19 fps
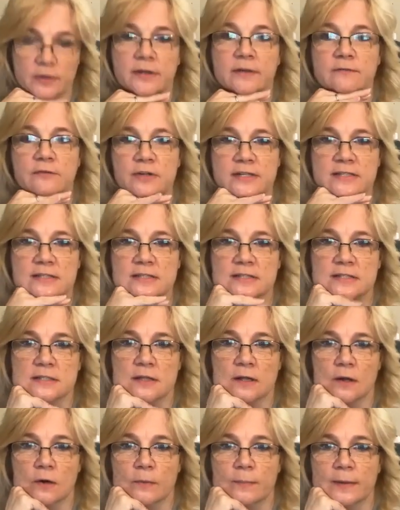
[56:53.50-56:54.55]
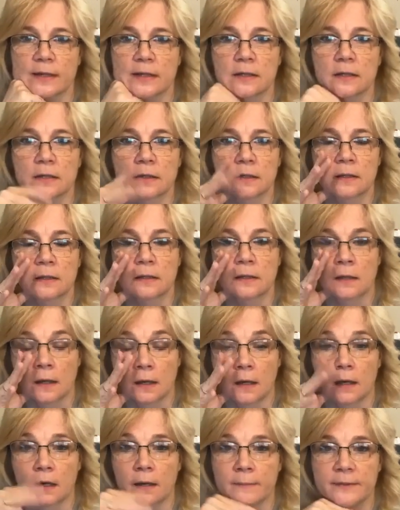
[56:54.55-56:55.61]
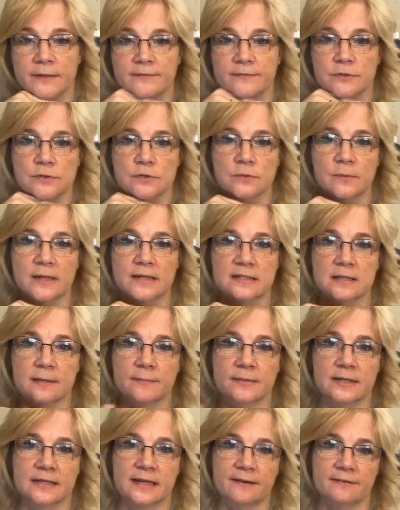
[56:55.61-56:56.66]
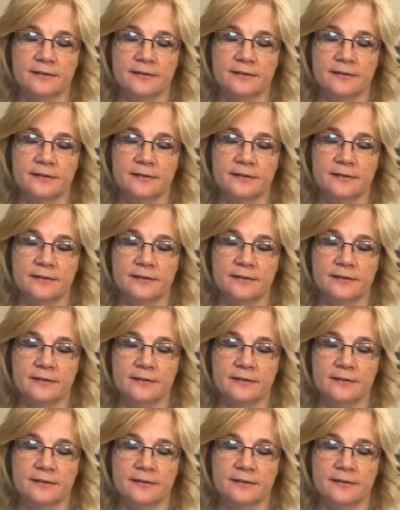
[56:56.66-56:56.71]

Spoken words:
if your invoice is still open. But if you do want something,